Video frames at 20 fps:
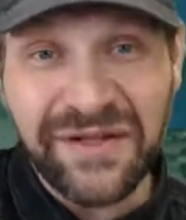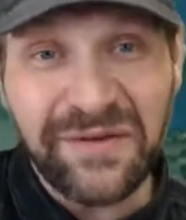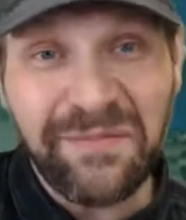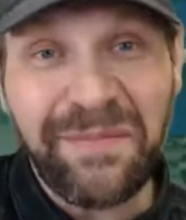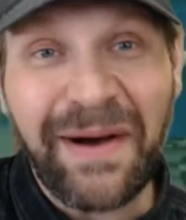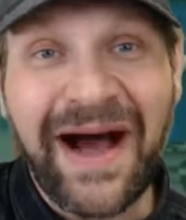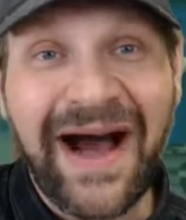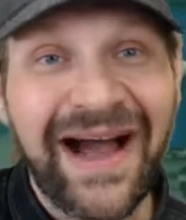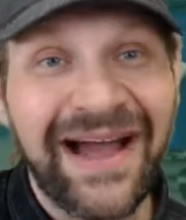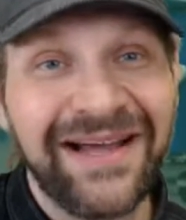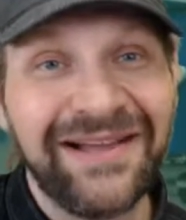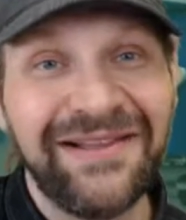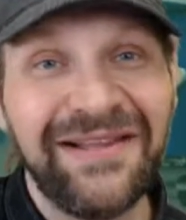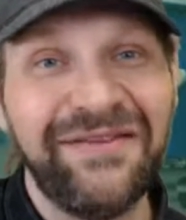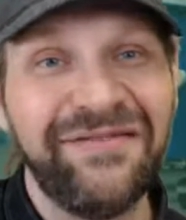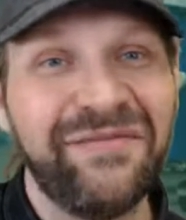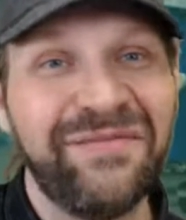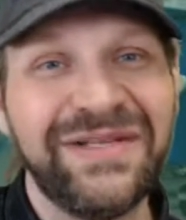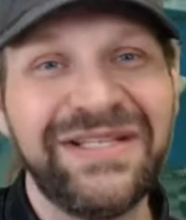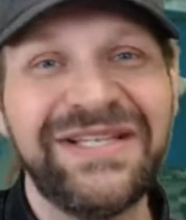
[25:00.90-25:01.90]
the pile
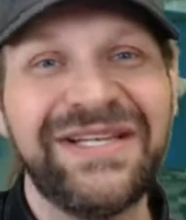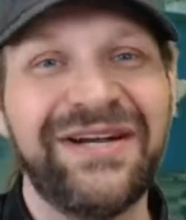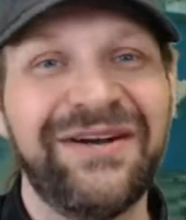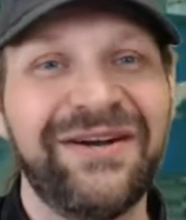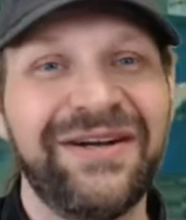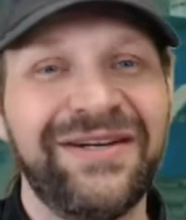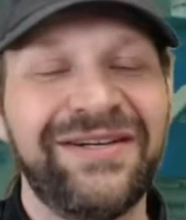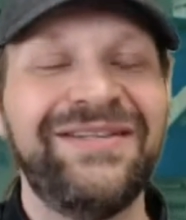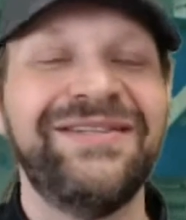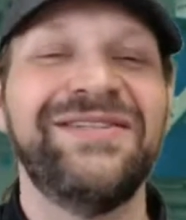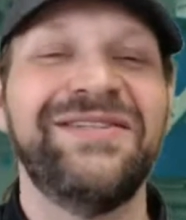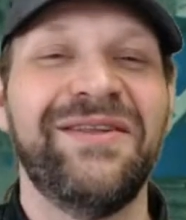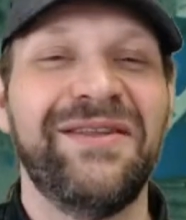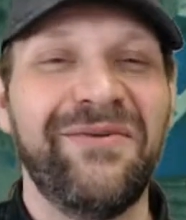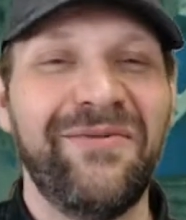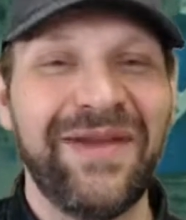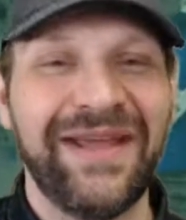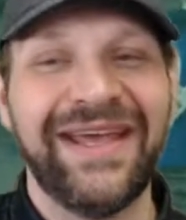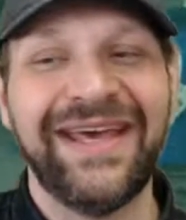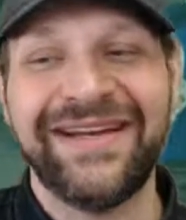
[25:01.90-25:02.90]
of a material so
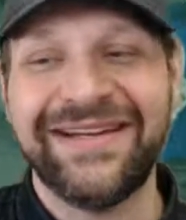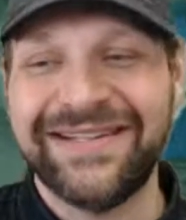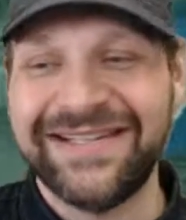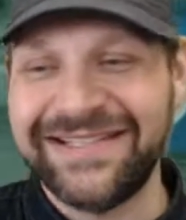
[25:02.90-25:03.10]
that we get a